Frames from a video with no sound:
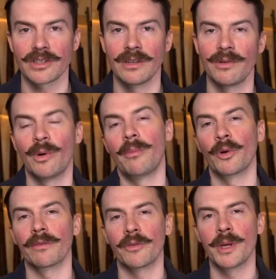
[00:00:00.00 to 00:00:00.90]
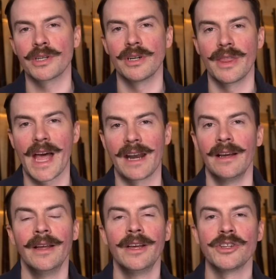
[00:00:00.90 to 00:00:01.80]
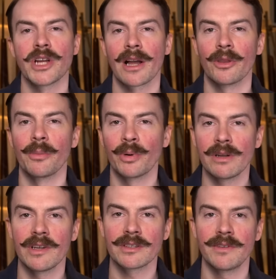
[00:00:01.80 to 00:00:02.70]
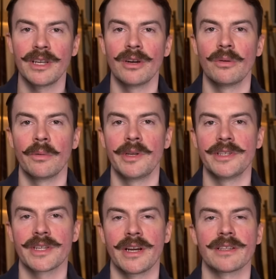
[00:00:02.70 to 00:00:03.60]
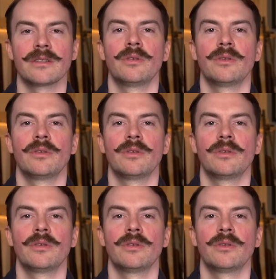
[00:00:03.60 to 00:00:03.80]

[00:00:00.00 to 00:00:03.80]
If you want more information on that, check out the previous video where we discuss